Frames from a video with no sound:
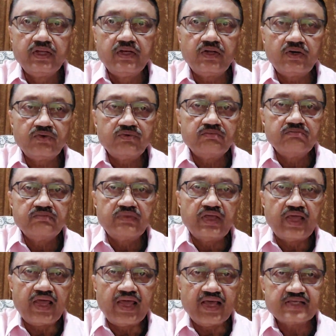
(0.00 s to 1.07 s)
Now,
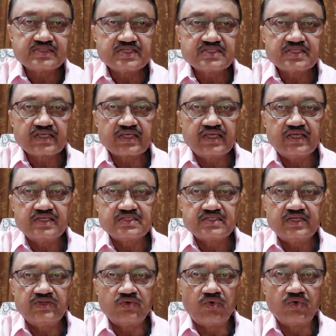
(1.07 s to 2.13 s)
as is the case
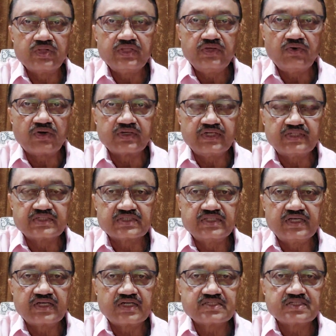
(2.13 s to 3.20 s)
in all the audits,
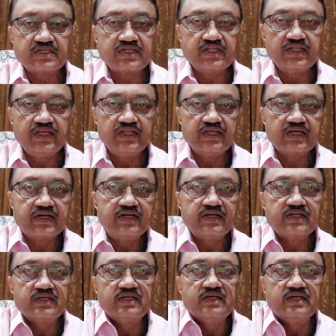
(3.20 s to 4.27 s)
there are certain
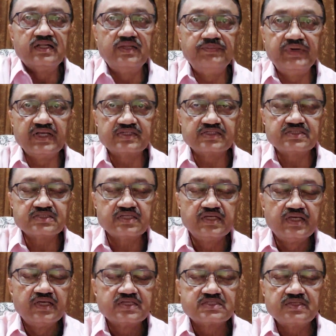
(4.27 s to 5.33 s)
inherent limitations.
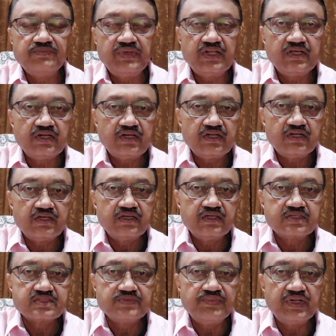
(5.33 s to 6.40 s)

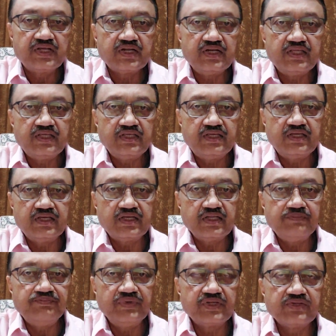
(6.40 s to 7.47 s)
Similarly, here
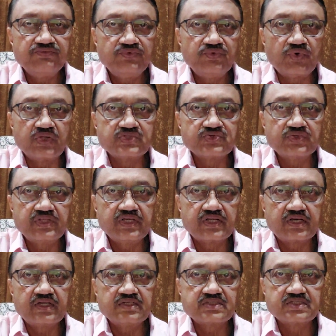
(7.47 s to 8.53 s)
in peer review also
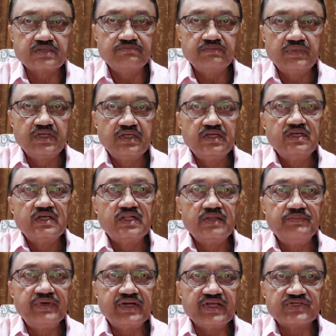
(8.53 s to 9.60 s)
there are some
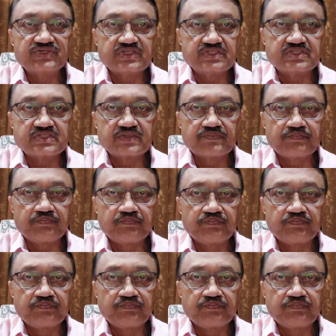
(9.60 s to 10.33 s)
limitations.